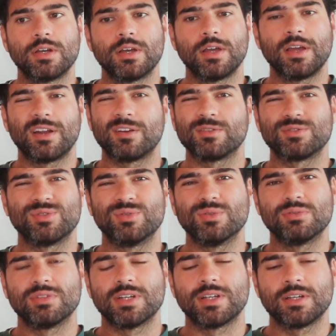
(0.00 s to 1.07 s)
And I also
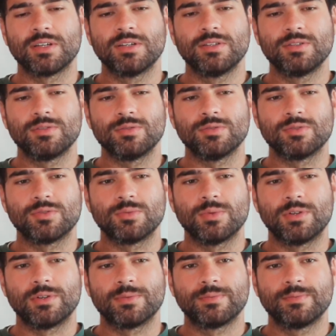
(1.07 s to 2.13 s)
don't like to use
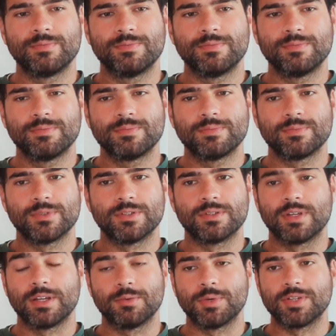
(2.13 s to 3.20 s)
Twitter. But
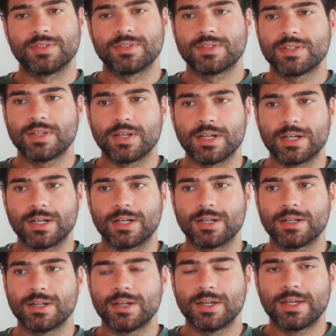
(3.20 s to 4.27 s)
anyways, uh,
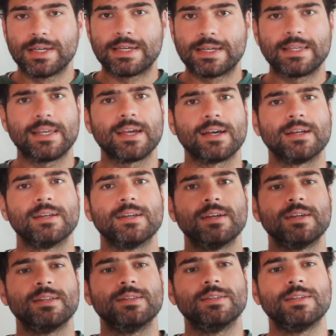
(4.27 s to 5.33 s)
yeah,
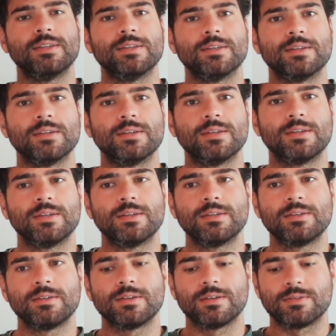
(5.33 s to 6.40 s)
the
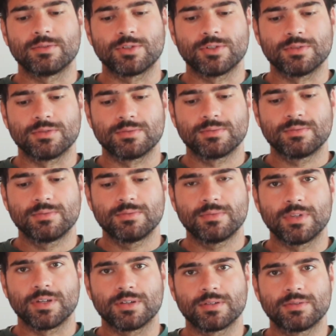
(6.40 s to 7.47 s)
oh shit, the
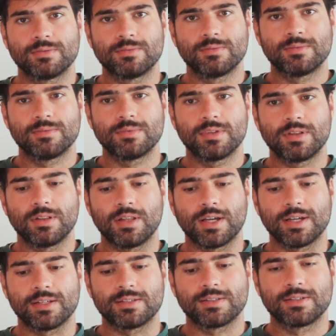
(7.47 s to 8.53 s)

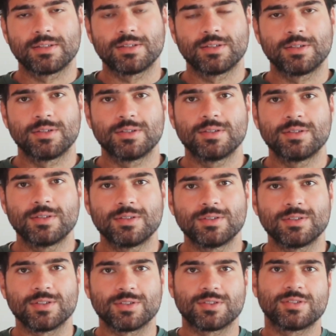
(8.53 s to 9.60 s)
light
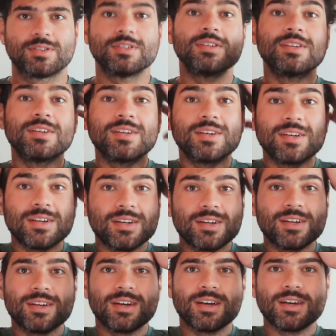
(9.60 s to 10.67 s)
just
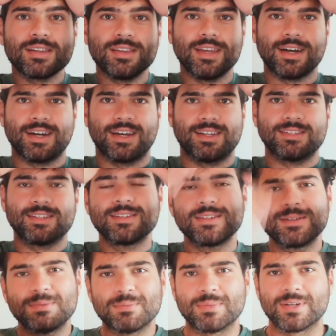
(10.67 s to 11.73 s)
died.
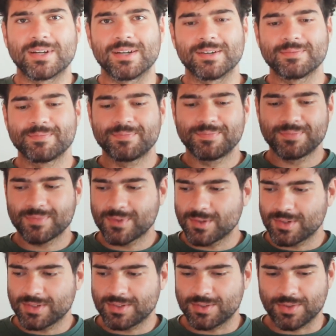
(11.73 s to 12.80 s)
But yeah, I
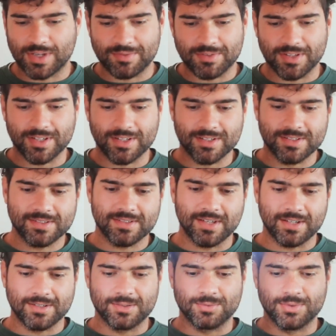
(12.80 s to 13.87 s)
still have like a
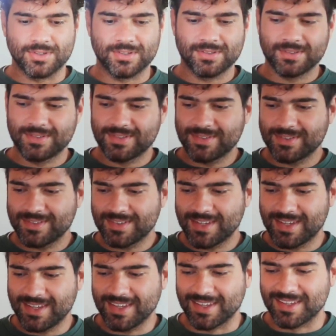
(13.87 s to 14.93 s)
second
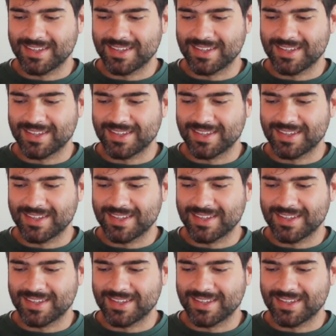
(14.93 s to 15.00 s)
one.